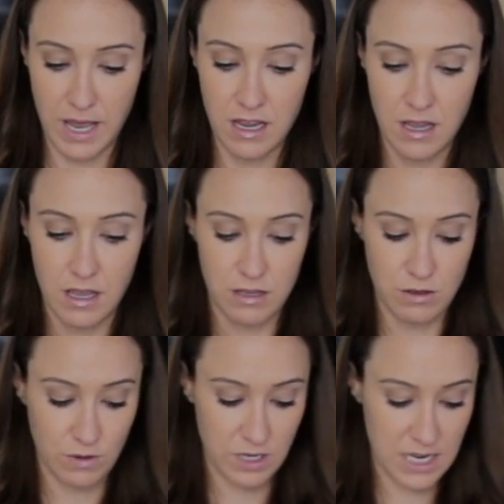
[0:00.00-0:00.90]
but
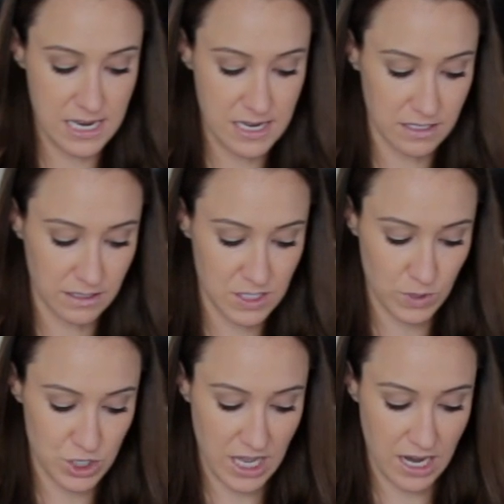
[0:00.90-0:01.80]
you could easily
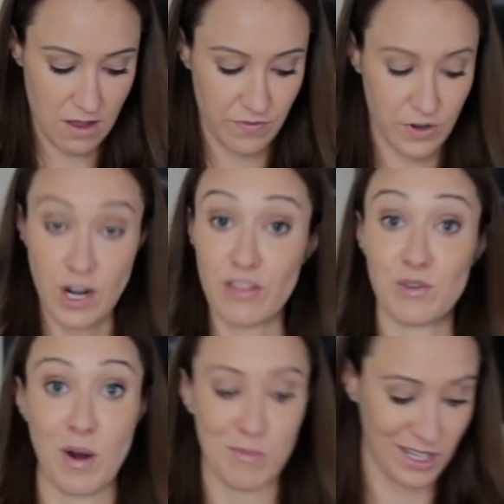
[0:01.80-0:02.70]
switch that out for another
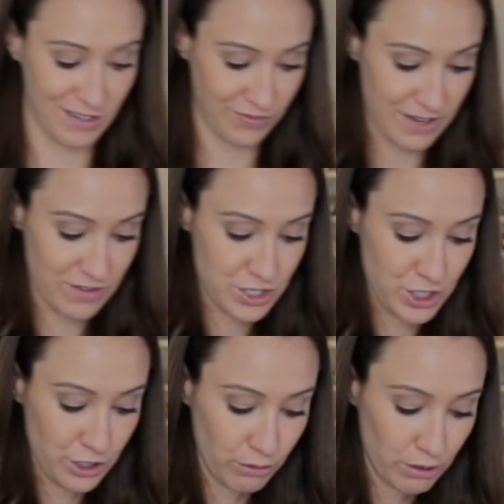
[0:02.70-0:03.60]
Barmalade flavor
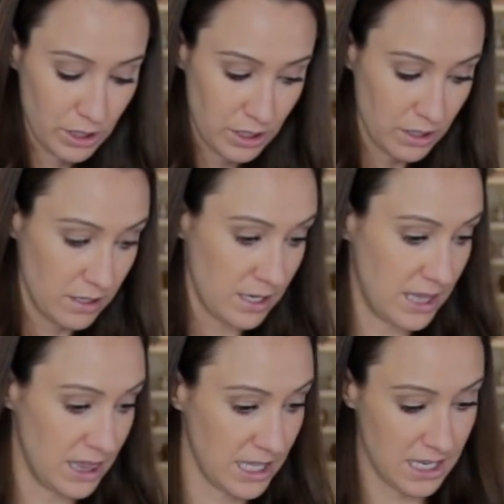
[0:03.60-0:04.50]
too.
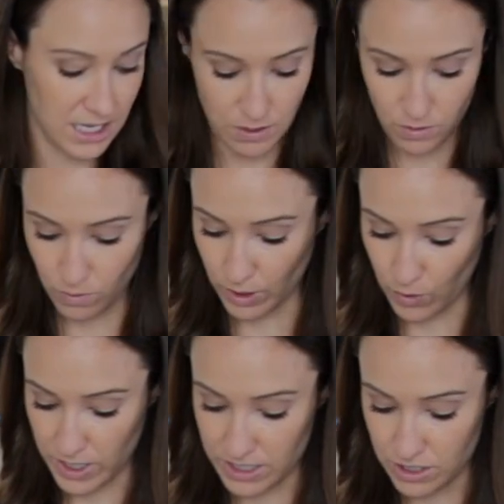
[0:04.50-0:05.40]
And then we're
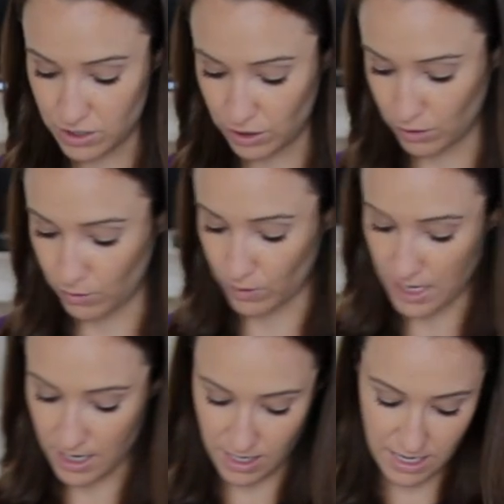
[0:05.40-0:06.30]
going to do
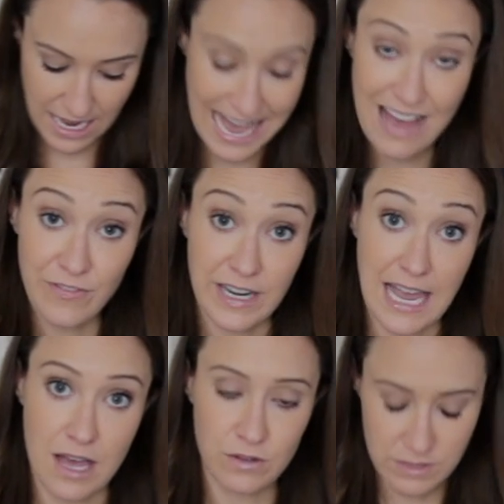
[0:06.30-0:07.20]
half an
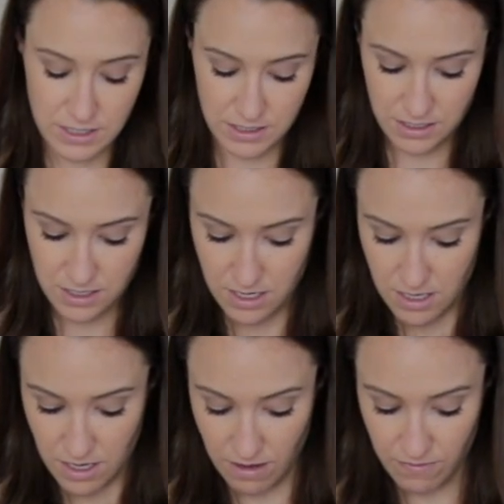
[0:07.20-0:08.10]
ounce
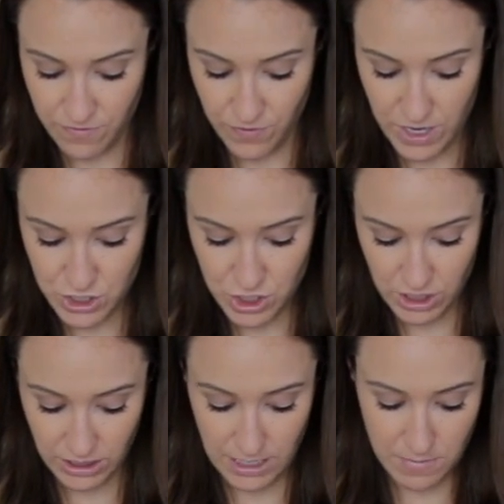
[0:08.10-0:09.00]
of
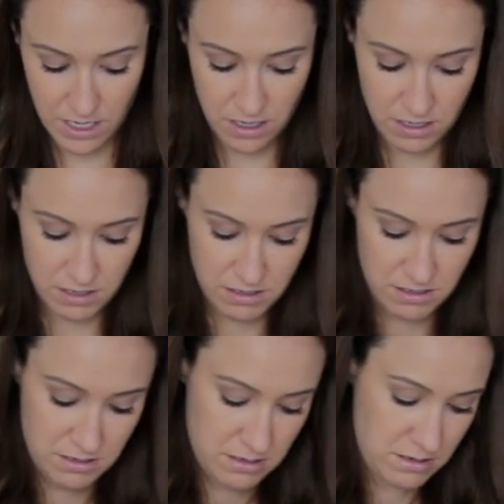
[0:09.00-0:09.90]
fresh lemon.
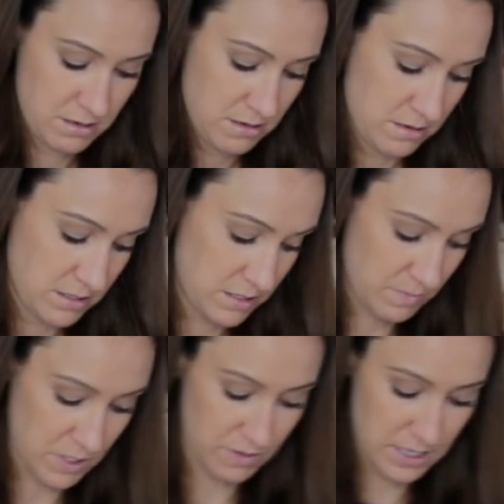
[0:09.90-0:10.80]
So
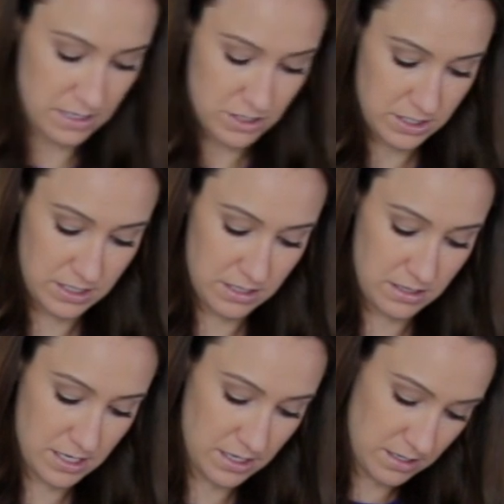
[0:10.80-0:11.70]
I'm gonna go ahead and just get
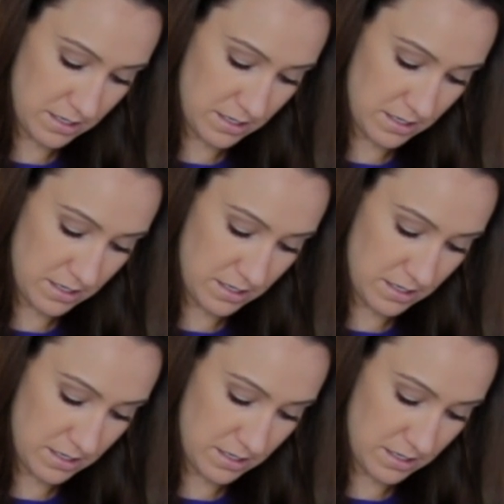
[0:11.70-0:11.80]
that in